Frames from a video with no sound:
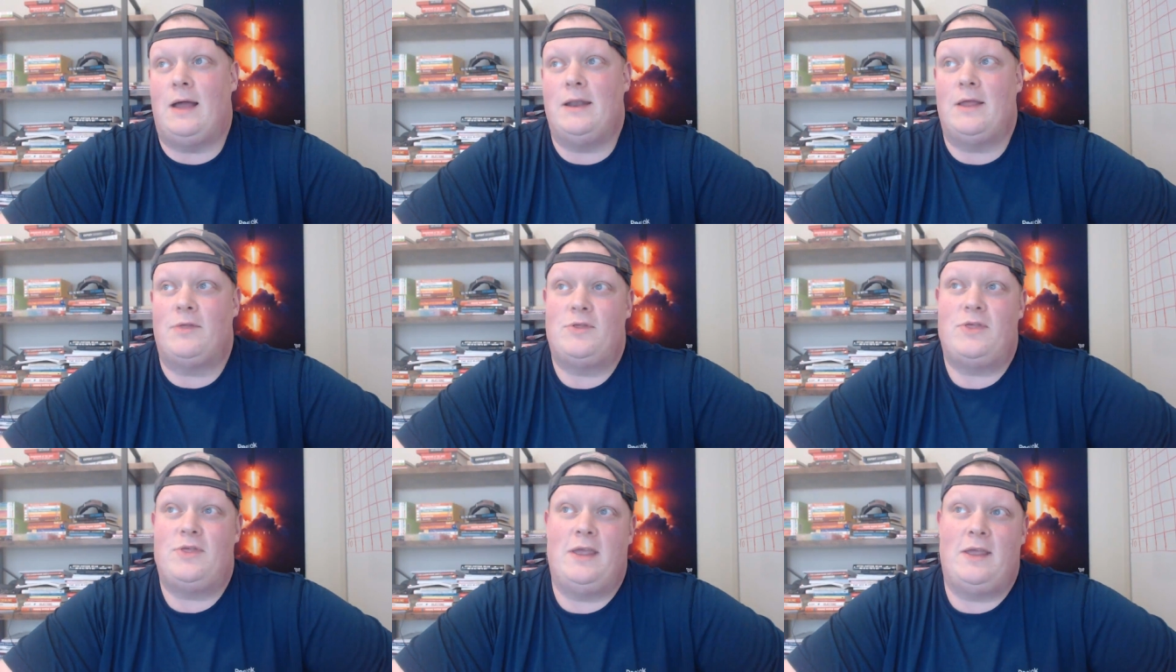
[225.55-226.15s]

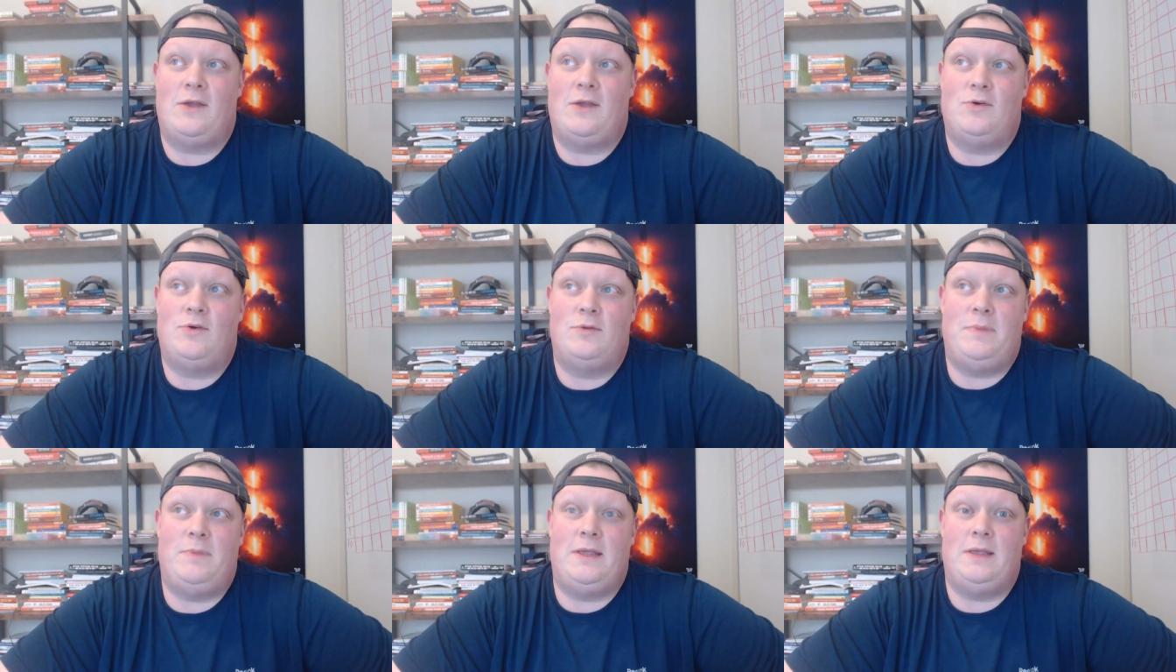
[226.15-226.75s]
another thing
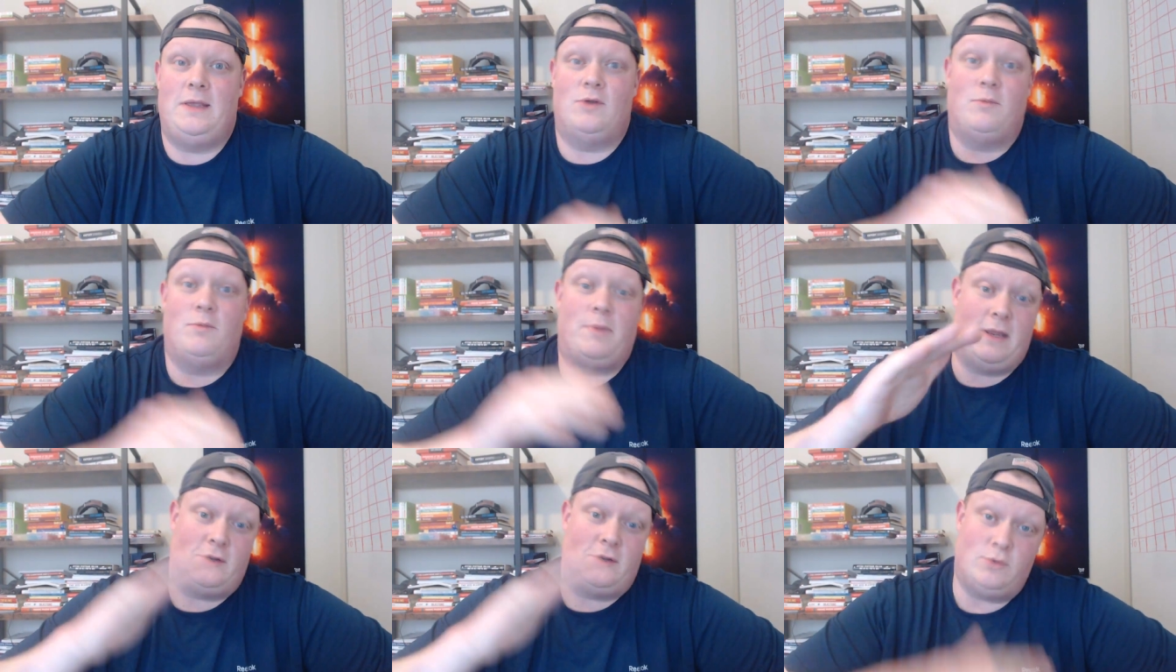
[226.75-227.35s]
could be you're
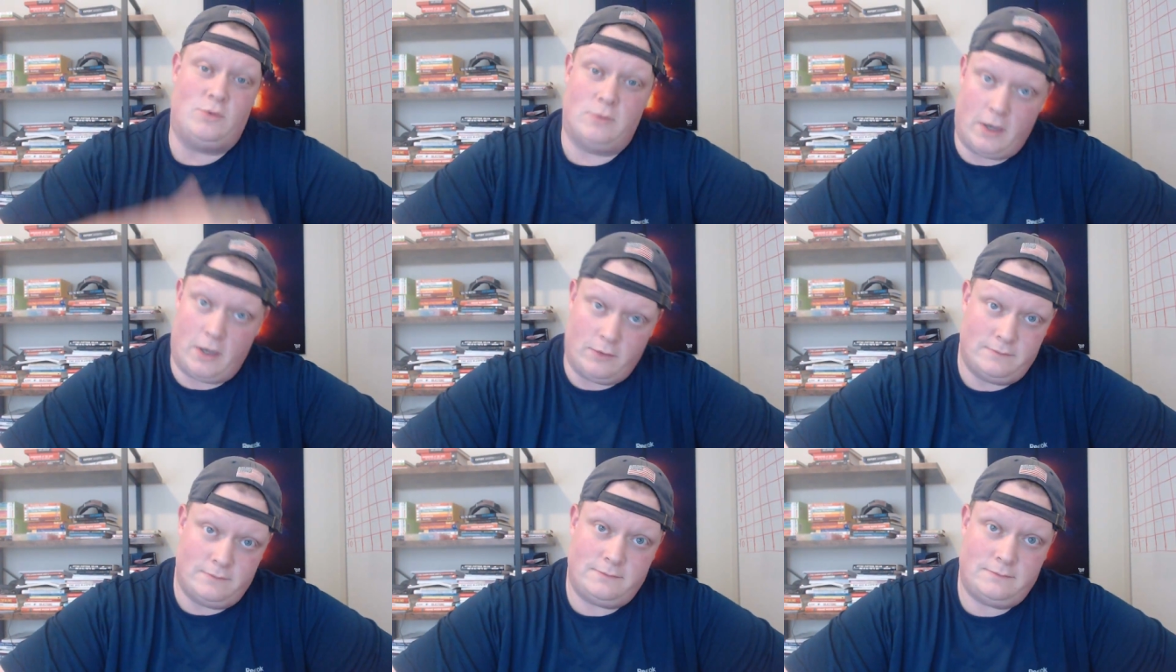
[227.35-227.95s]
bidding too
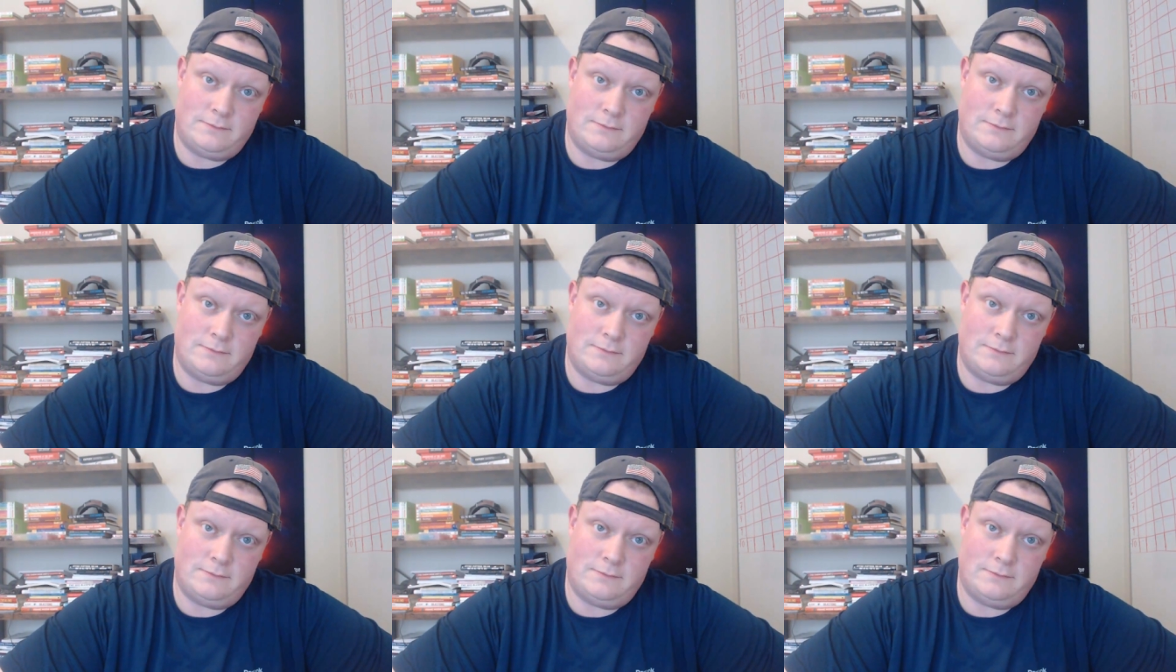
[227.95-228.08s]
low